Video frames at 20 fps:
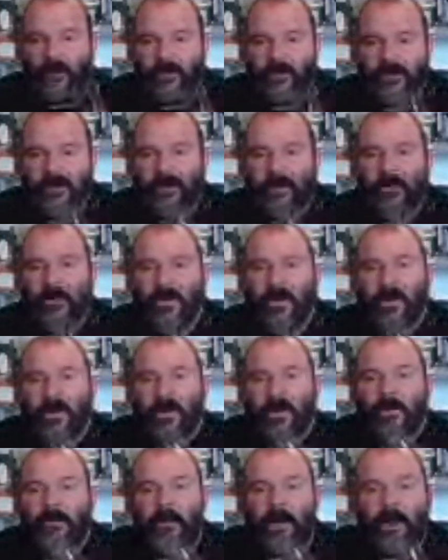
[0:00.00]
give me like a
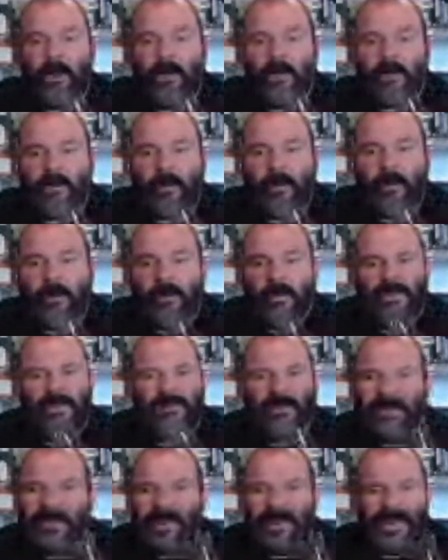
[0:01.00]
hashtag
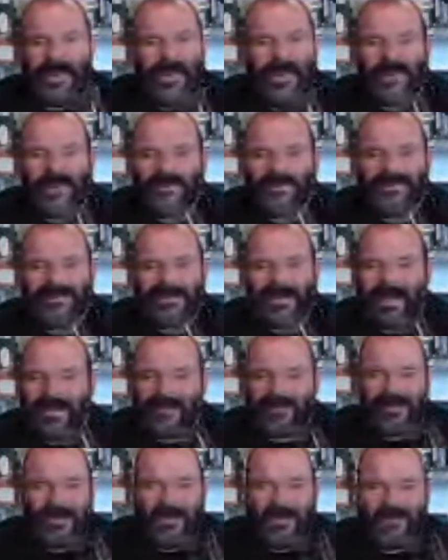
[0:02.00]
DadsHat or something
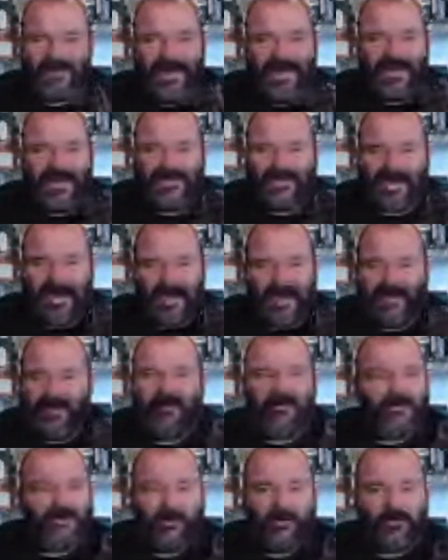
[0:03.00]
like that
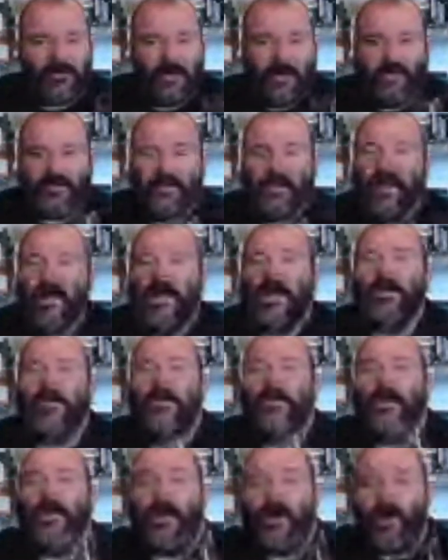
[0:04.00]
on it. That way I know
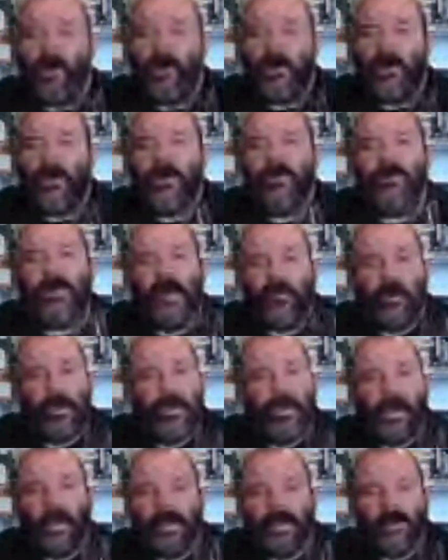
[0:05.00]
you want in
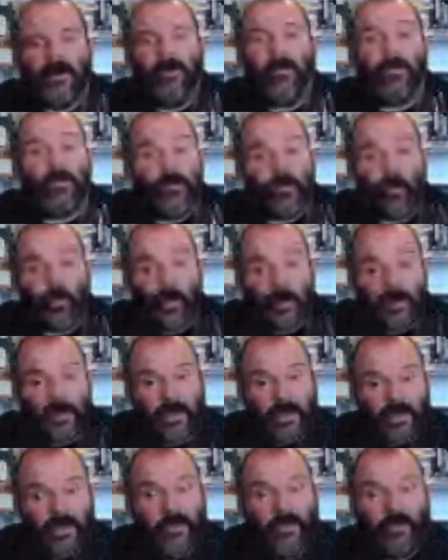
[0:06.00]
on the
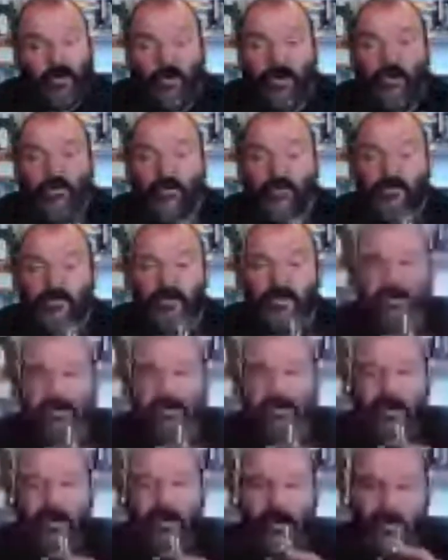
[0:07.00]
giveaway.
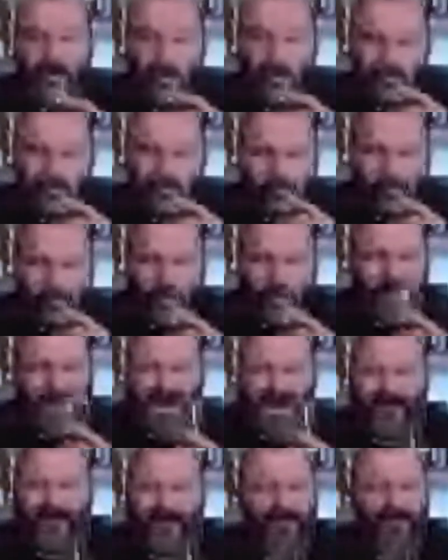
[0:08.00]
I don't know if I said
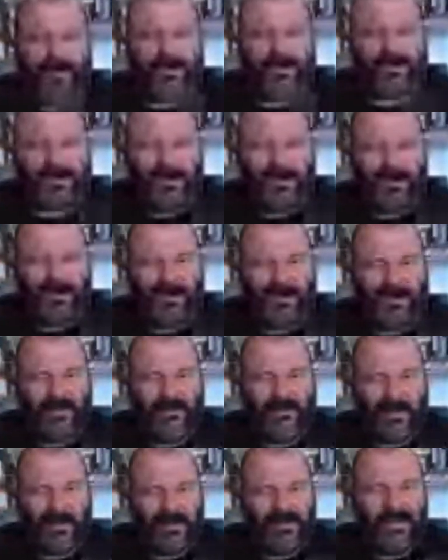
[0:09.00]
it on the podcast,
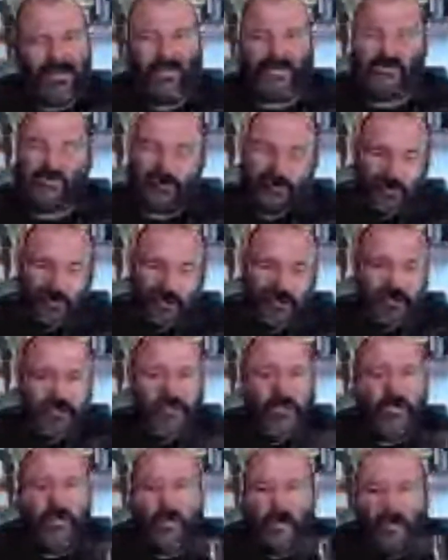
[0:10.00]
but if I
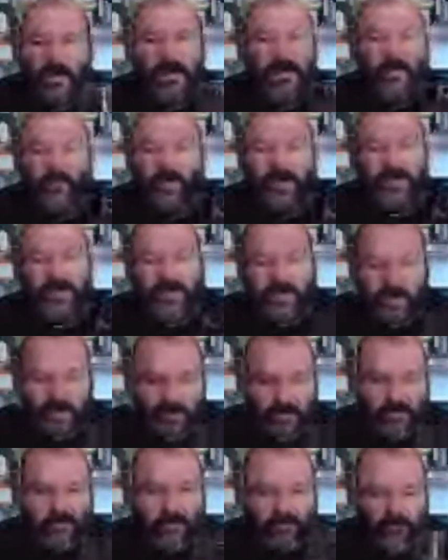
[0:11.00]
didn't, that's
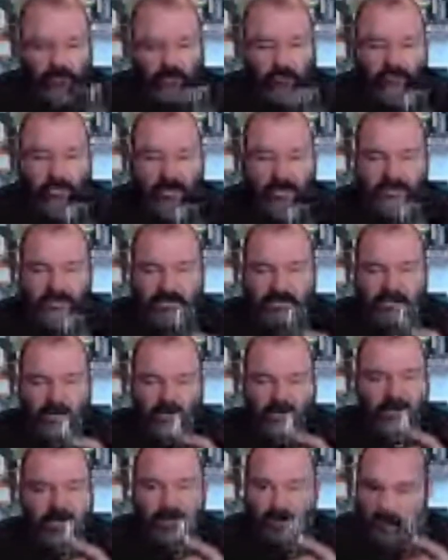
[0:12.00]
don't do it in this
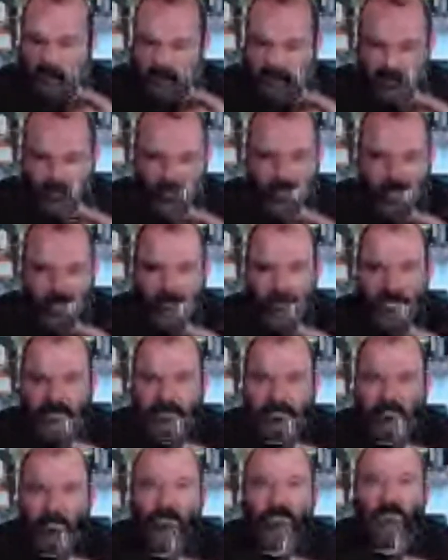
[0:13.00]
one. Do it in
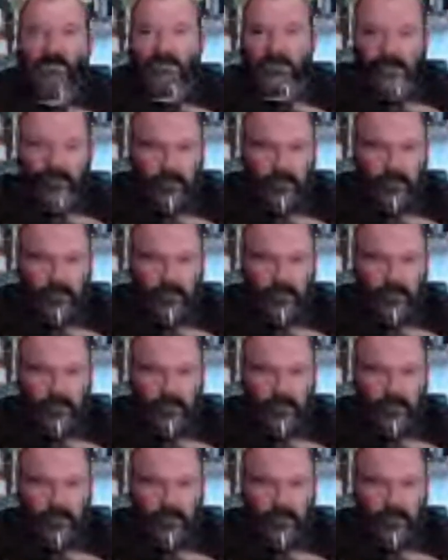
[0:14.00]
the later